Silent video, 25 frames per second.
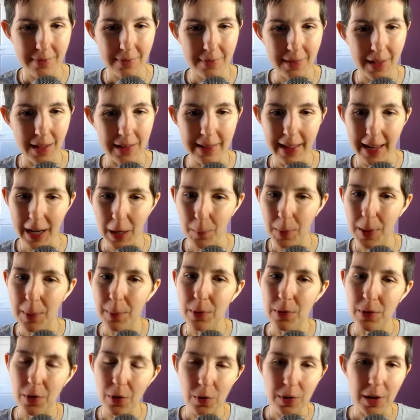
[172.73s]
letting
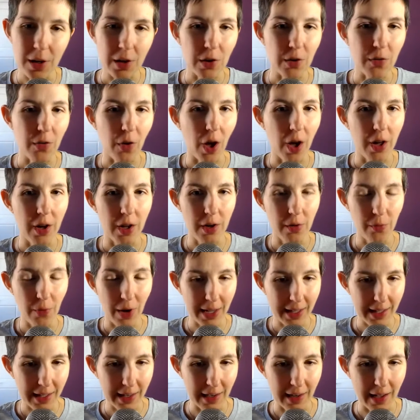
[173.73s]
people know that you've gone
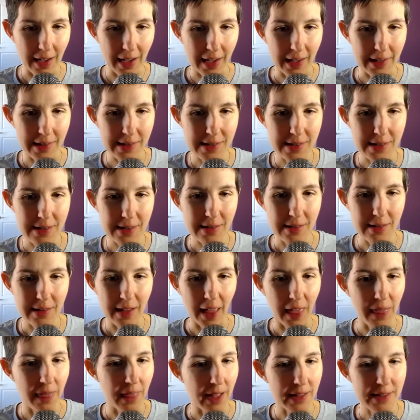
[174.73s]
unrecognized,
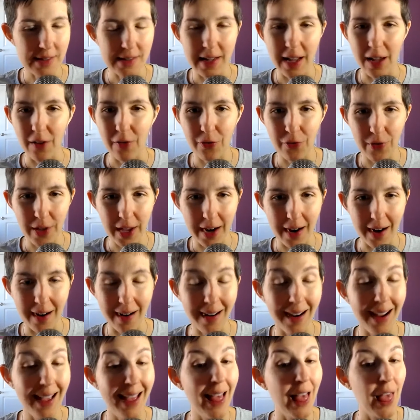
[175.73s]
and that's not
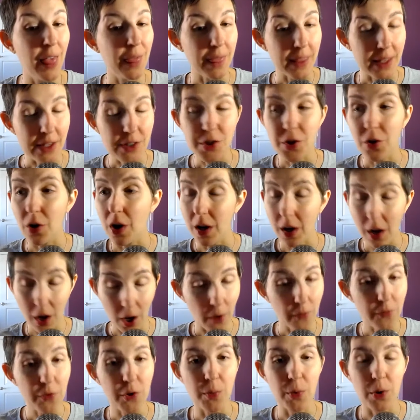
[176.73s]
fair. These are
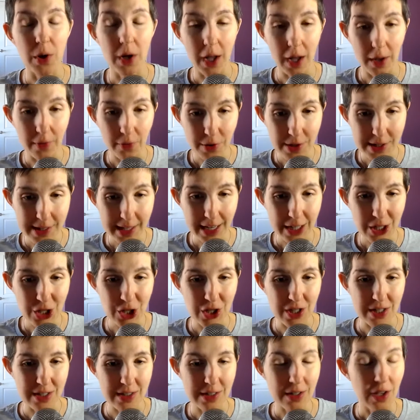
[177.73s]
uncomfortable
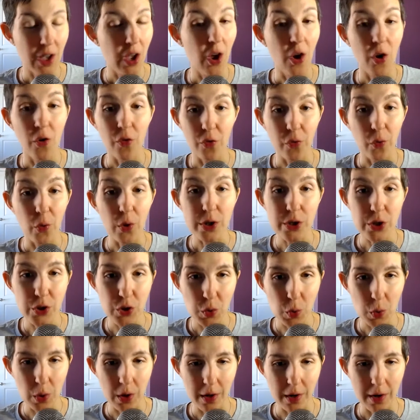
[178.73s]
conversations, for
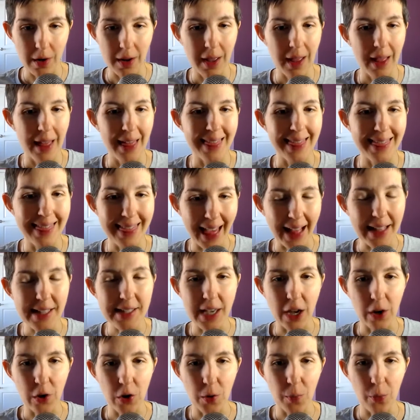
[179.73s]
sure. That's
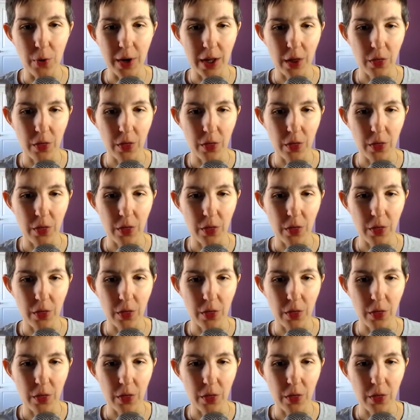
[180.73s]
how you break